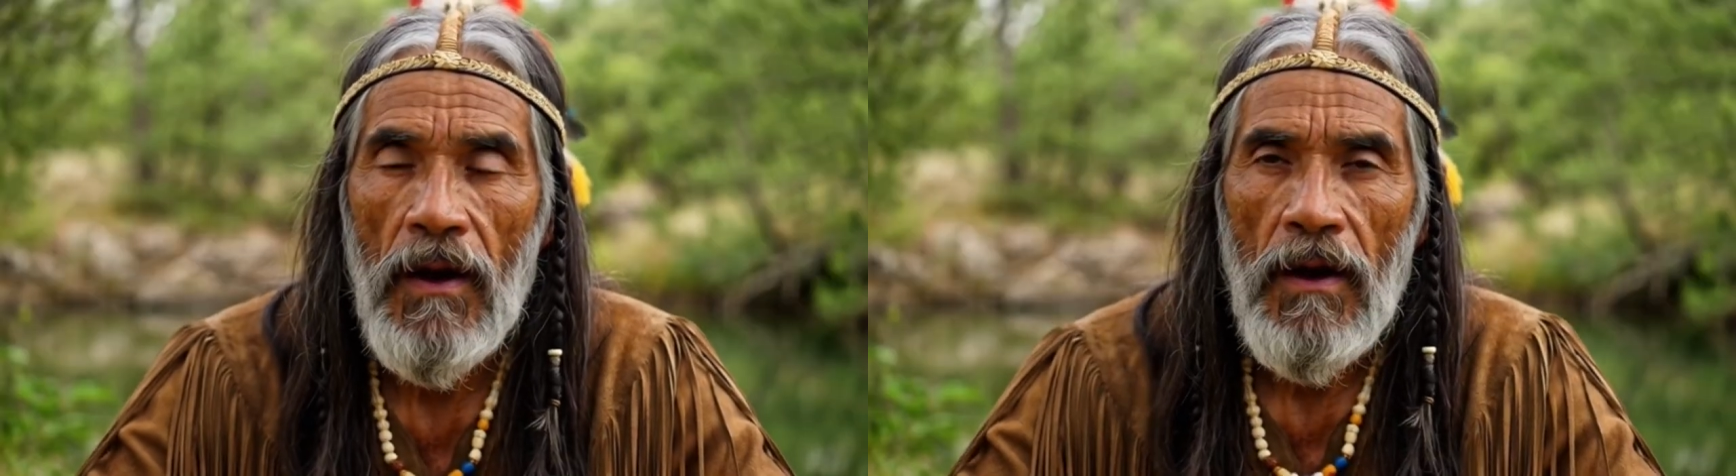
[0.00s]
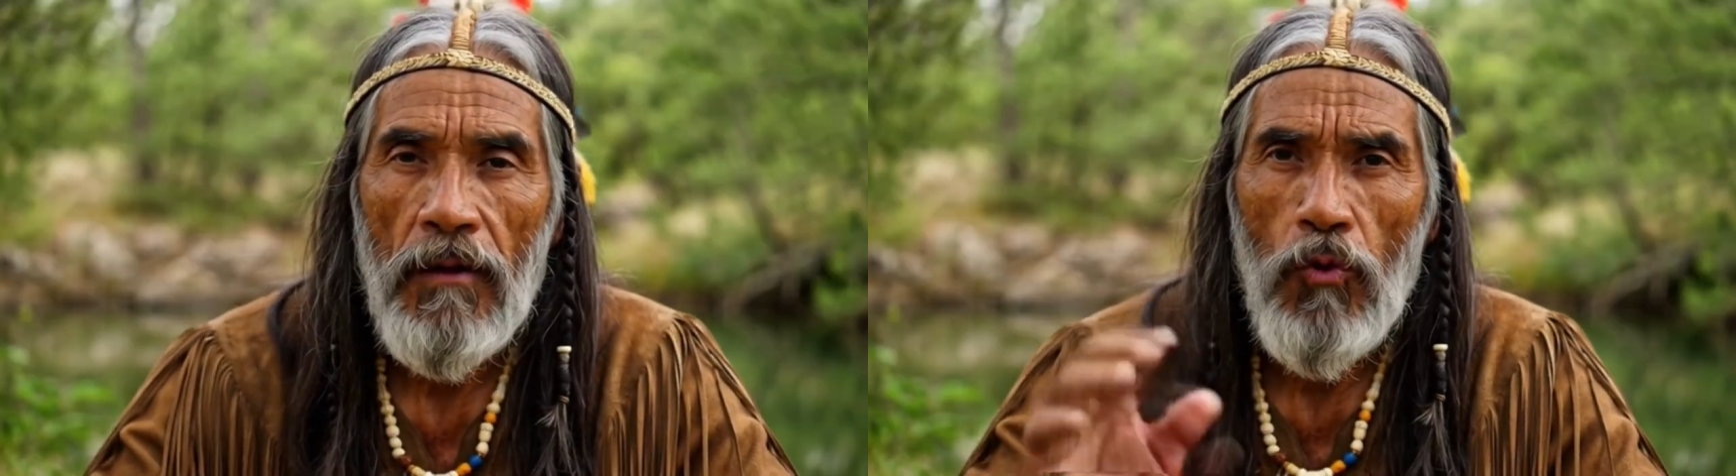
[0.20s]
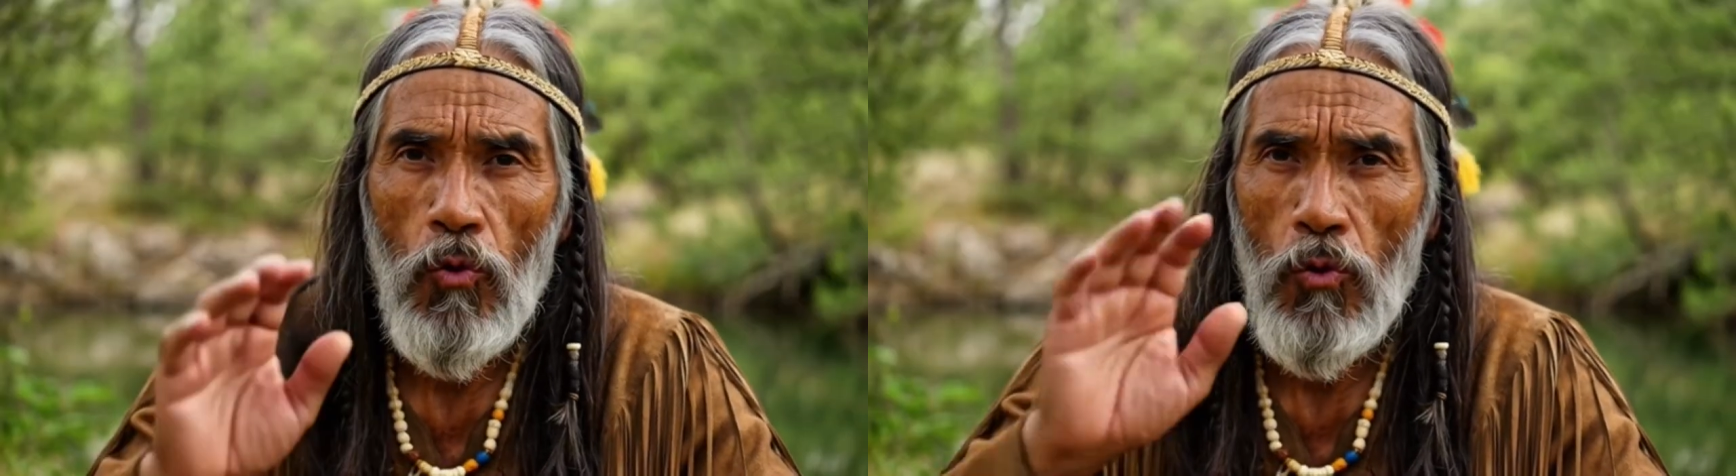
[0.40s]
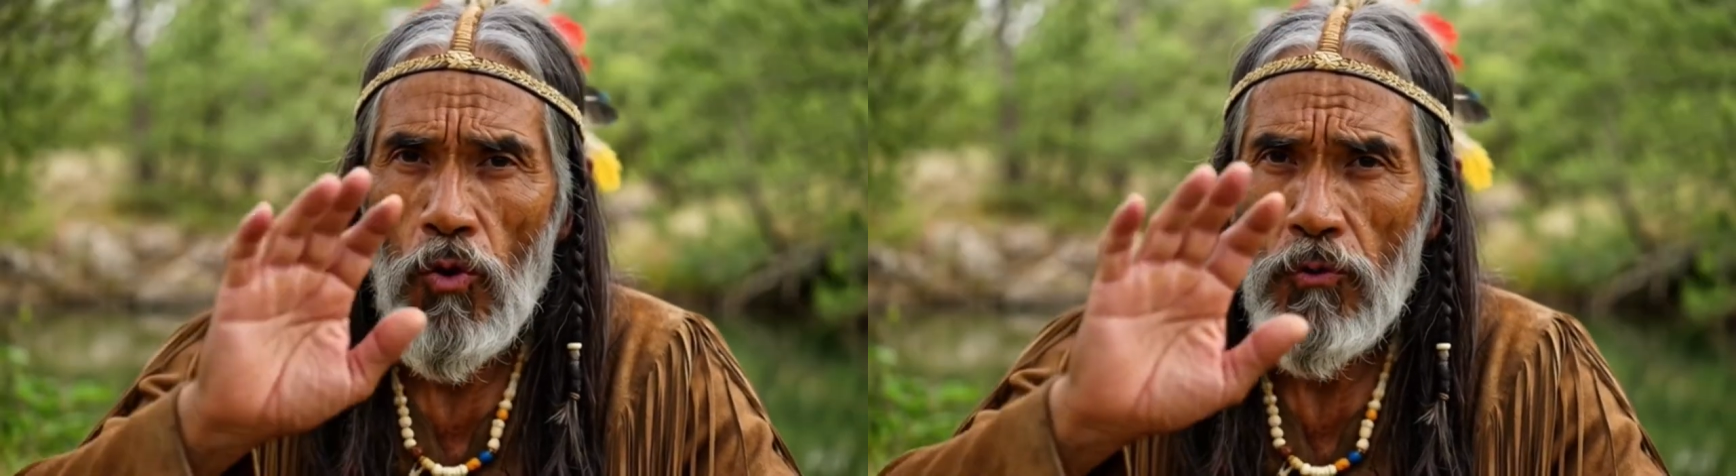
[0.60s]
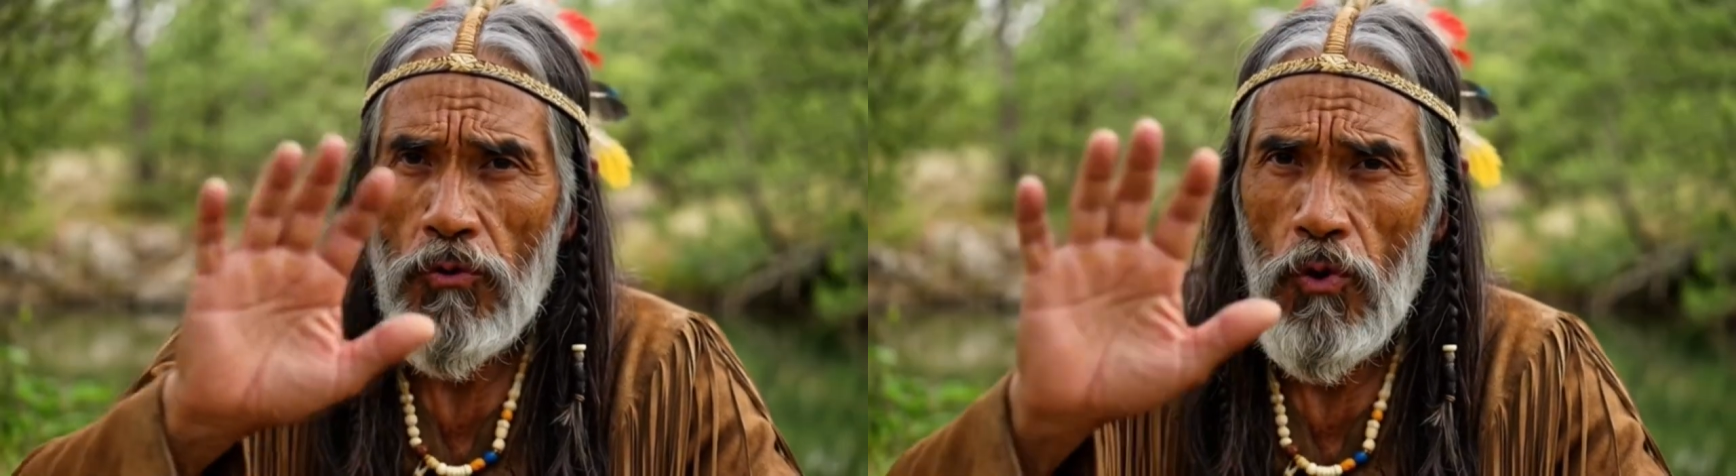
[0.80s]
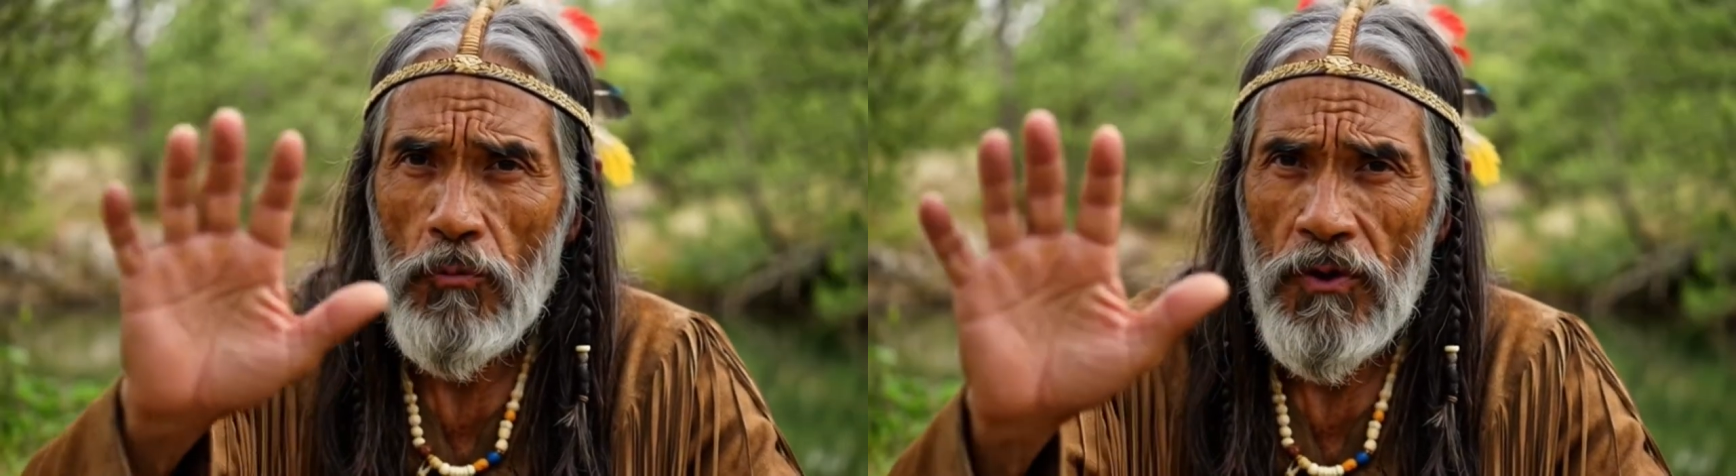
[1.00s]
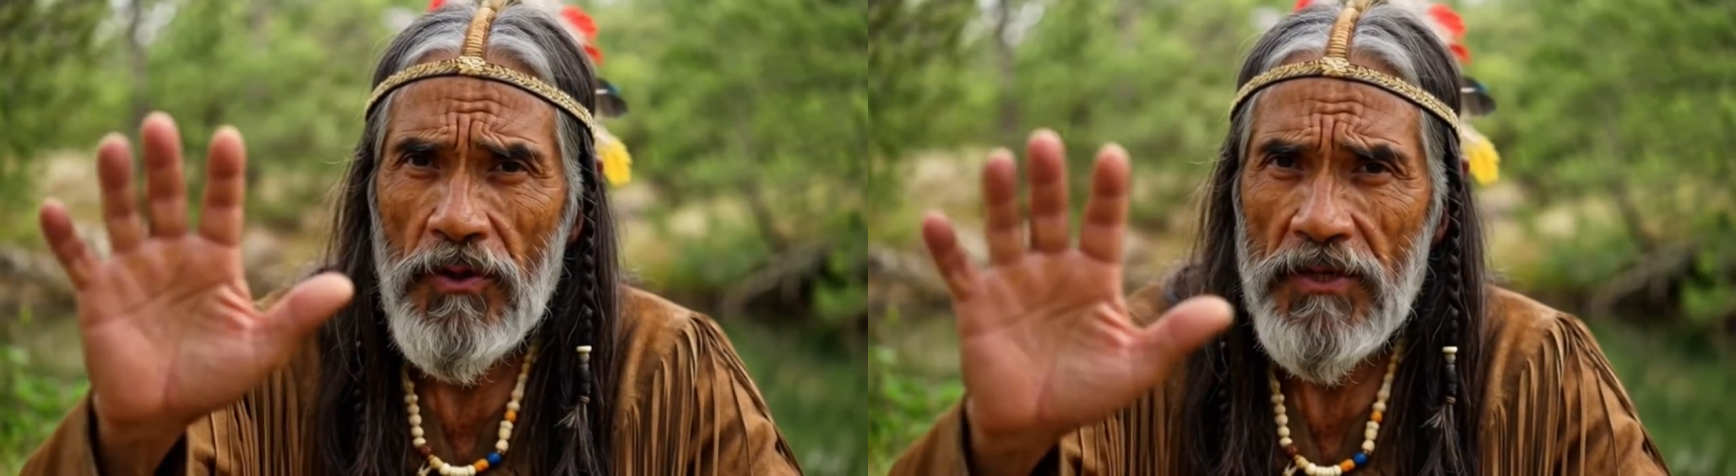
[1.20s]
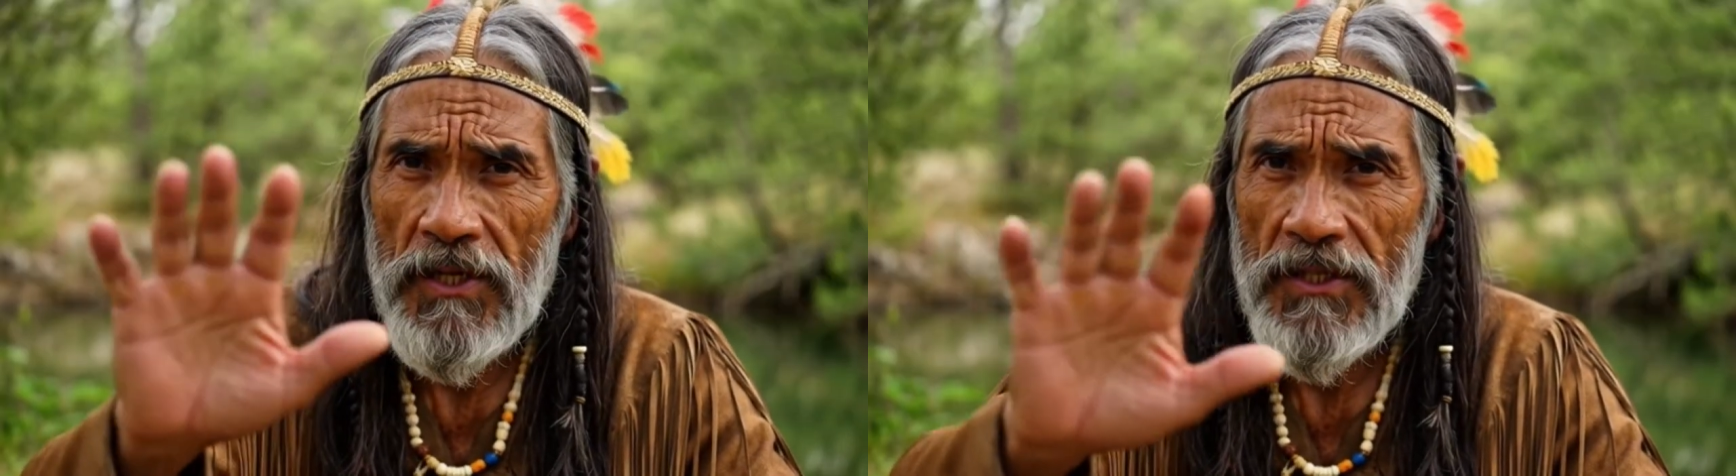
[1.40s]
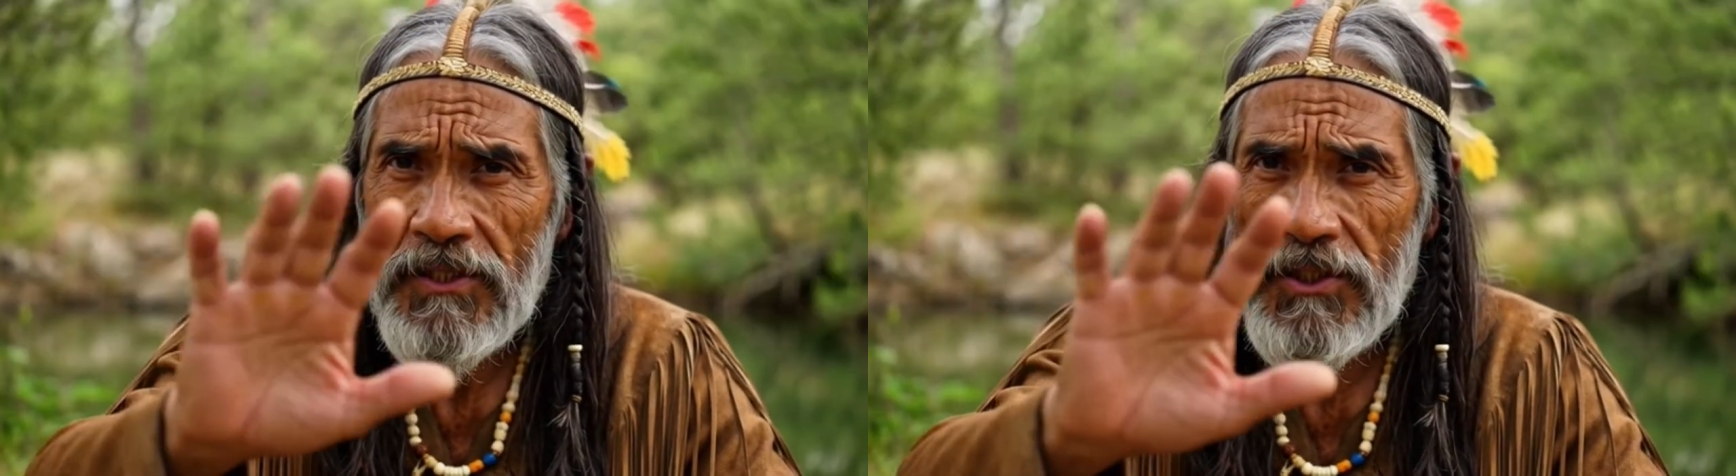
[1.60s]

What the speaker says: The full moon on your birthday is late,